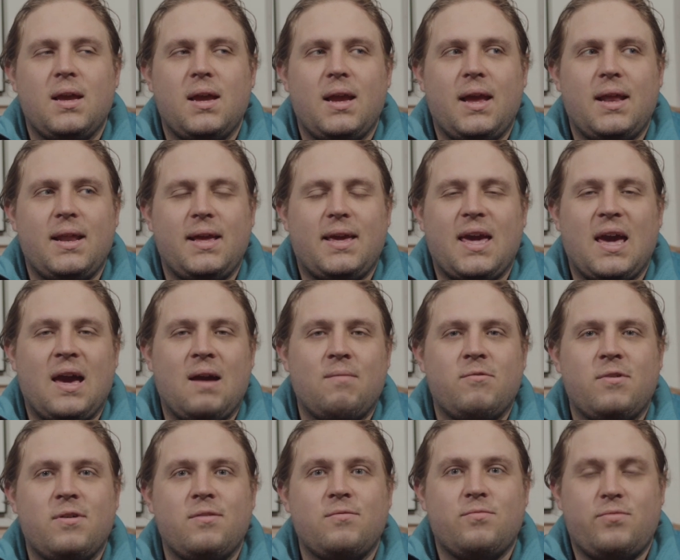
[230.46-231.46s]
in a
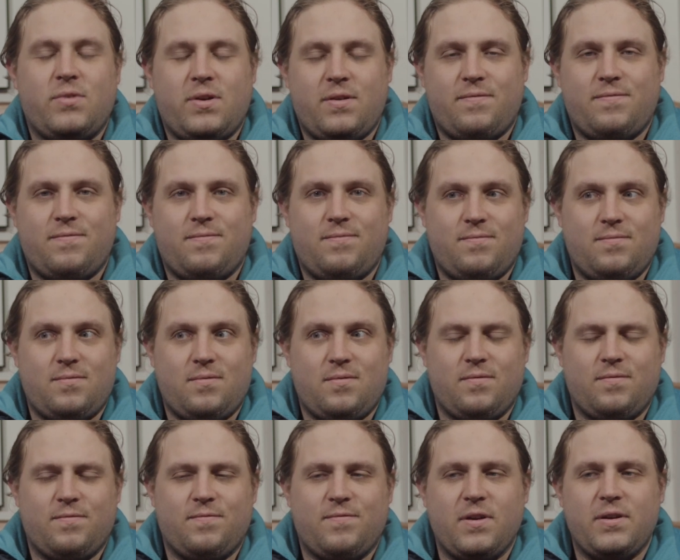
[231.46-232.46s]
camera with
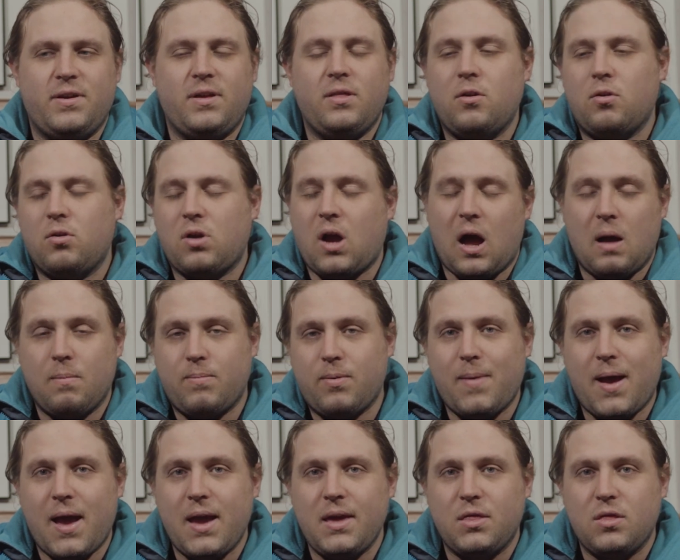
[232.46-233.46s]
very little
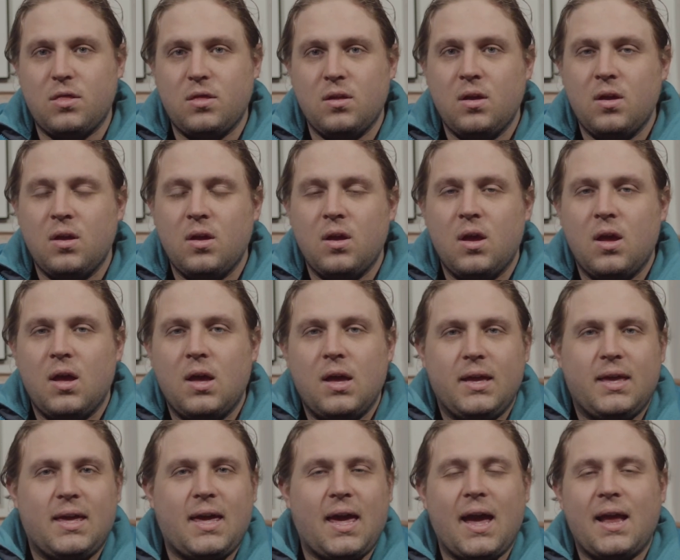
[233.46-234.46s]
compromise.
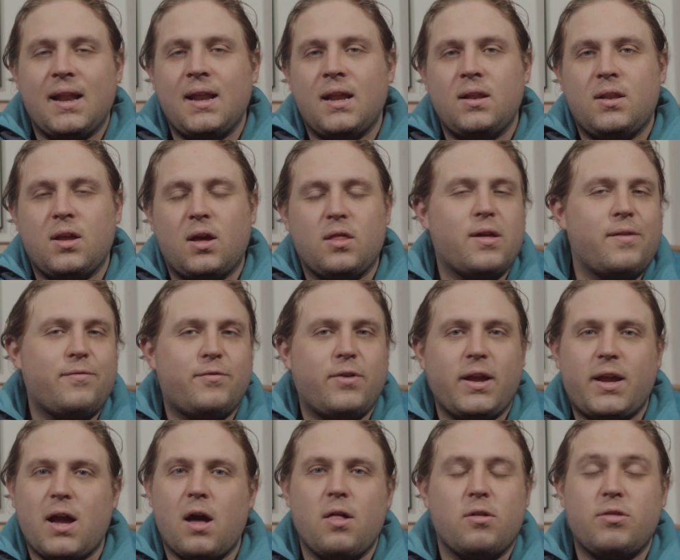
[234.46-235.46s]
Canon does have
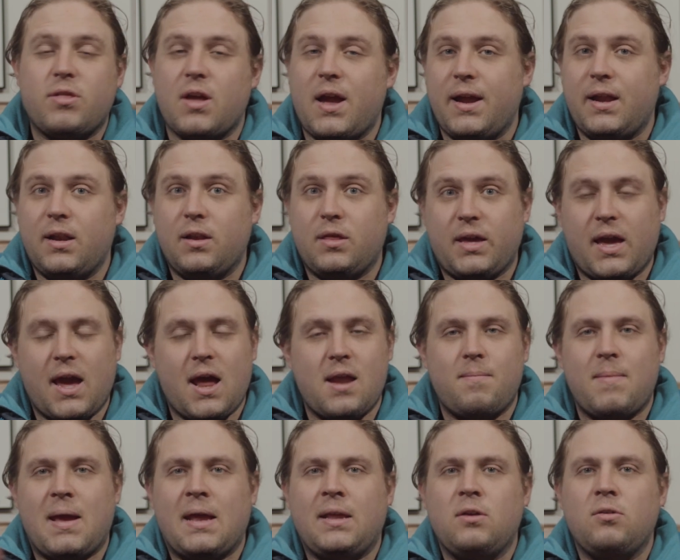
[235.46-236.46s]
great color science.
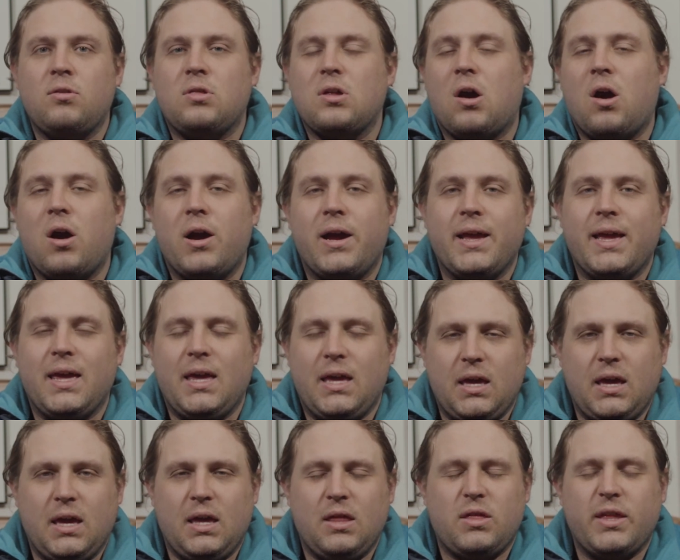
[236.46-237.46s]
Canon menus are
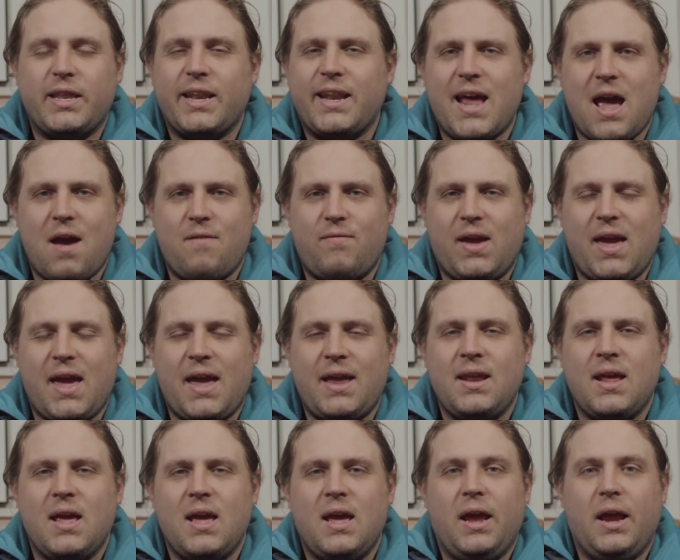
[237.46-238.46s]
easy to
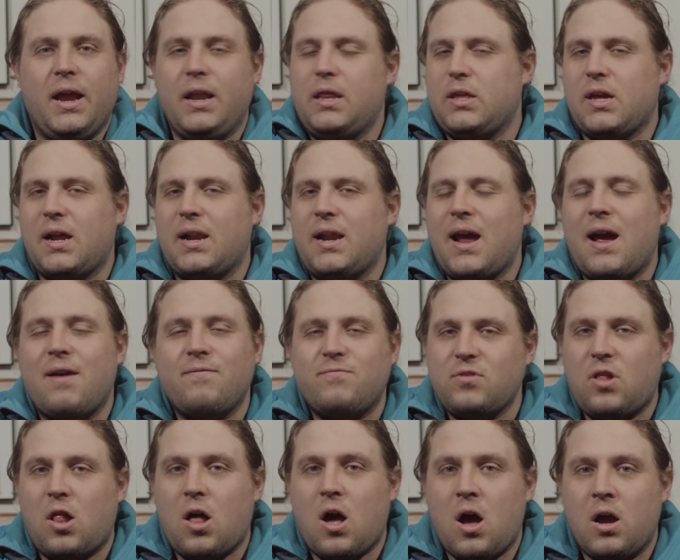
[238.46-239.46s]
navigate. It's going to have
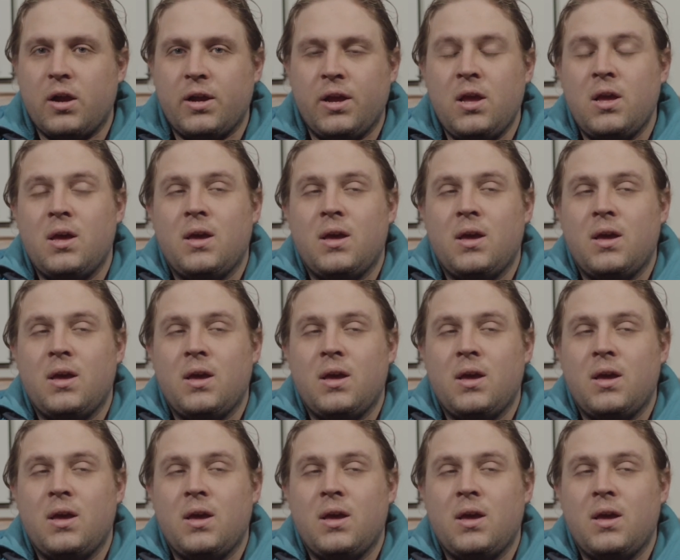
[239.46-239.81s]
log.